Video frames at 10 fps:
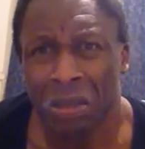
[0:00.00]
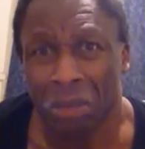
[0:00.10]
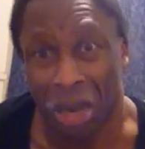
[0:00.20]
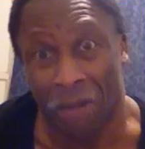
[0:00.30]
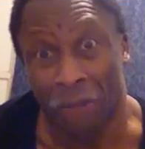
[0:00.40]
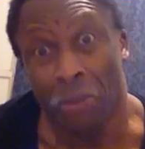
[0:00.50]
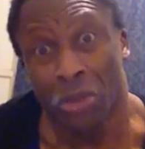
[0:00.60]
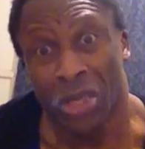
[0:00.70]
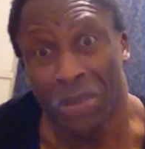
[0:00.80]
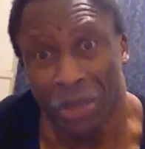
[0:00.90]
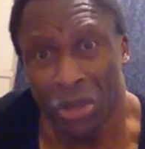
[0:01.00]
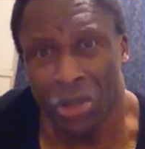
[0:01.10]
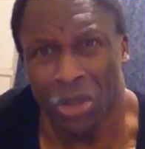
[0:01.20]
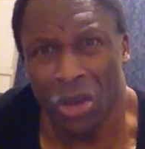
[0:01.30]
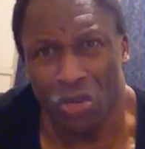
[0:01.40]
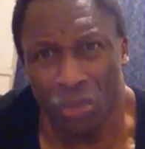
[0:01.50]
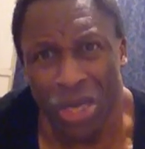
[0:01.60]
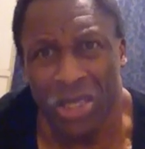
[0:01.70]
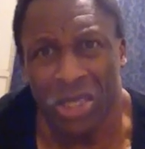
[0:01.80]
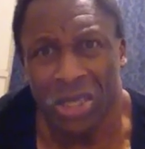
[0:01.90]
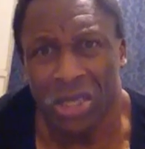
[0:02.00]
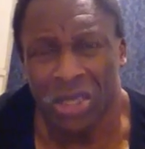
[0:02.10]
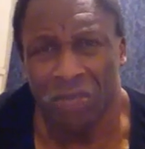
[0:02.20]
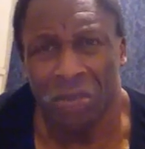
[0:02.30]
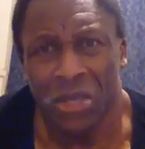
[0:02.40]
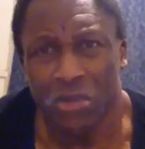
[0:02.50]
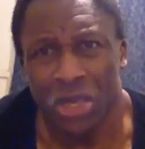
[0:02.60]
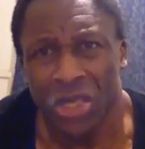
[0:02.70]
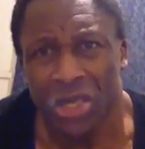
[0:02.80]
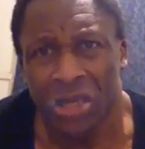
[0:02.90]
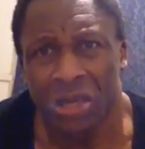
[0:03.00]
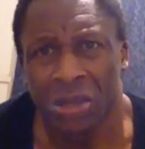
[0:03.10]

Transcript: But unfortunately, because certain races have been treated